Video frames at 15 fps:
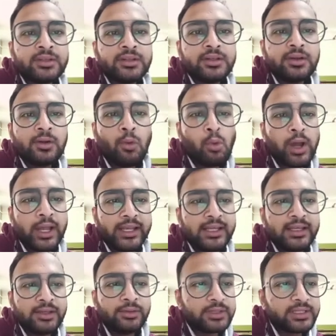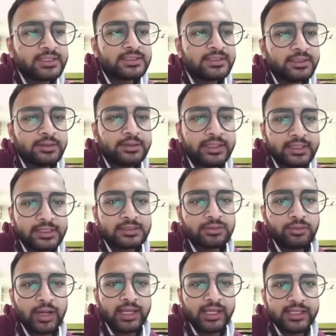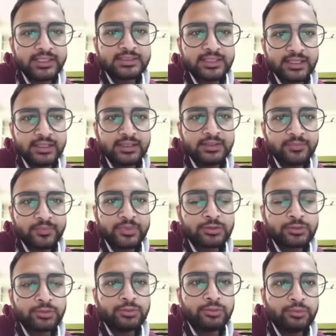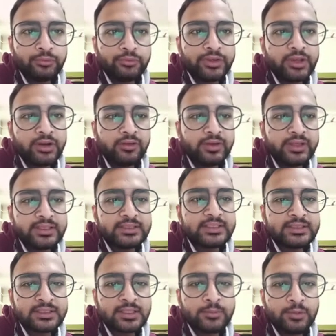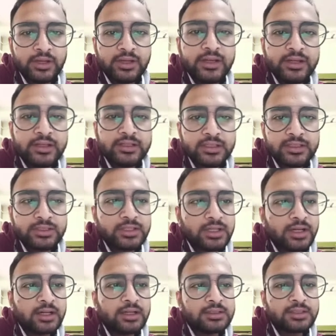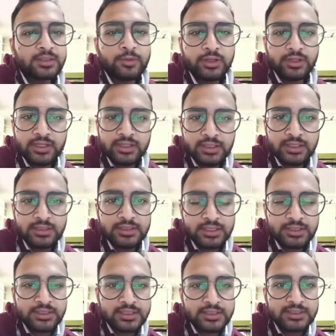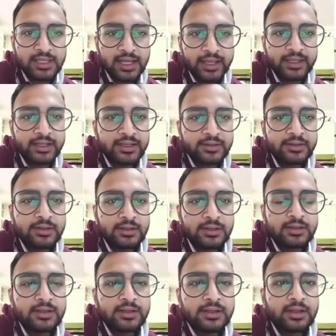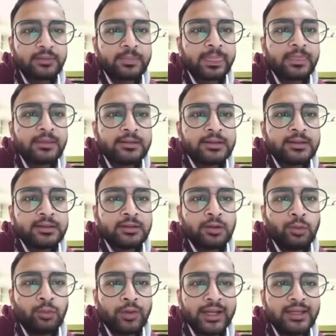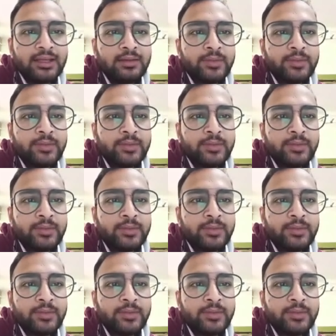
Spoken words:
while. You can see, oh yes, while is there. So here is in subordinate conjunctions like while my